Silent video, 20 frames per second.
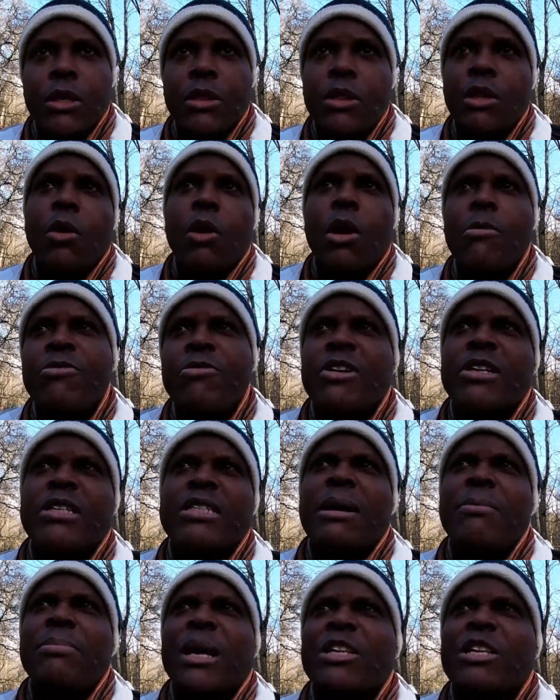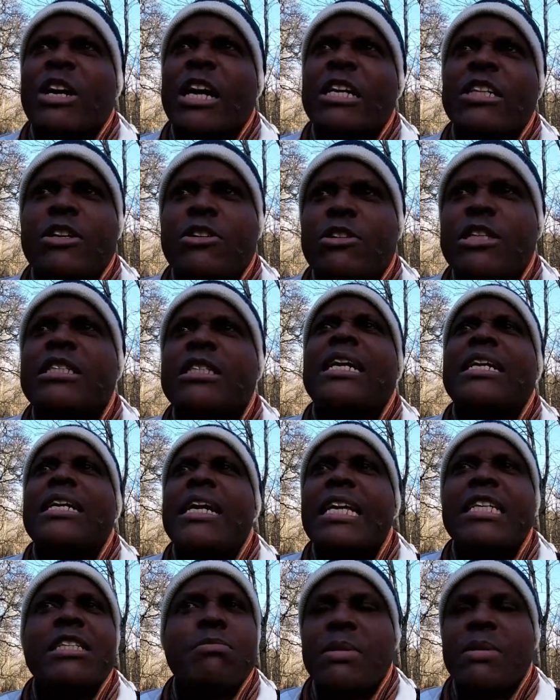Now obviously I'm not trying to
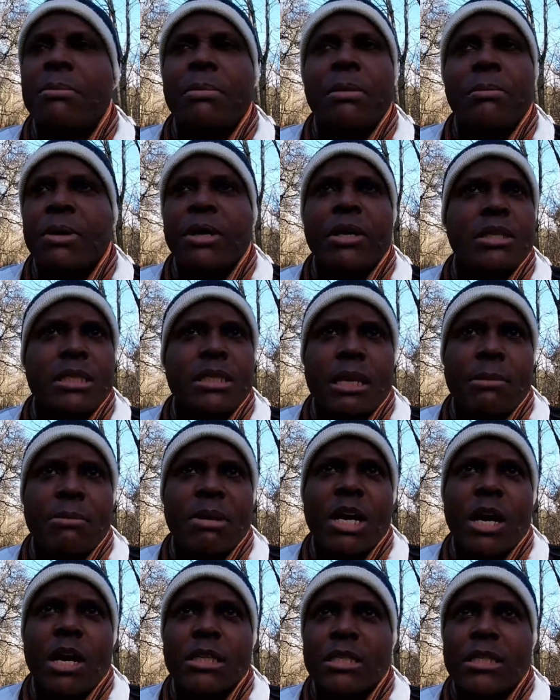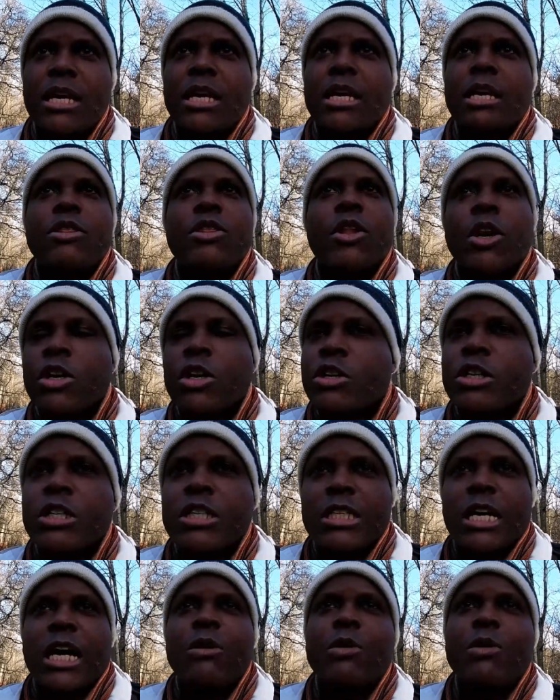Christianize people per se, because
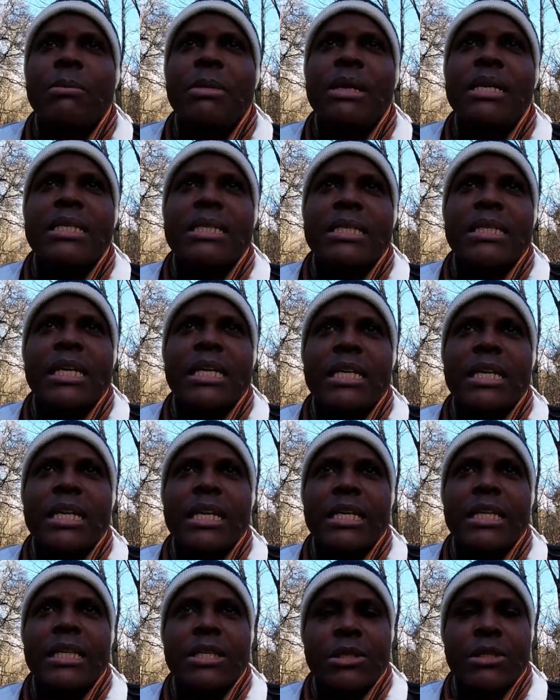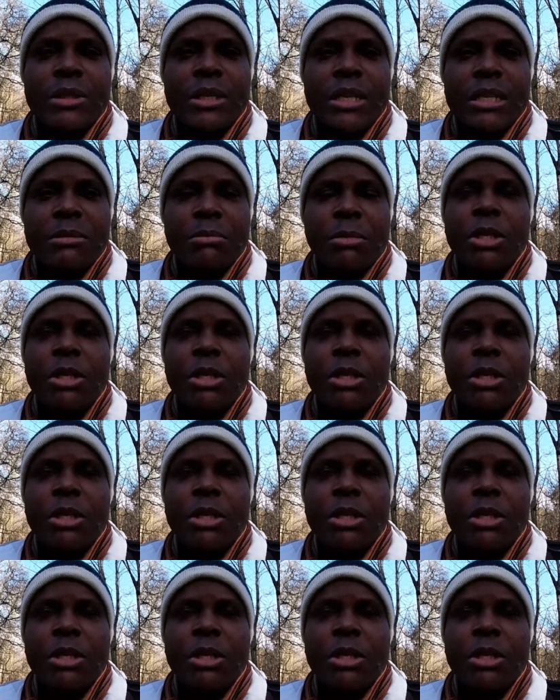non-Christian will be listening to this,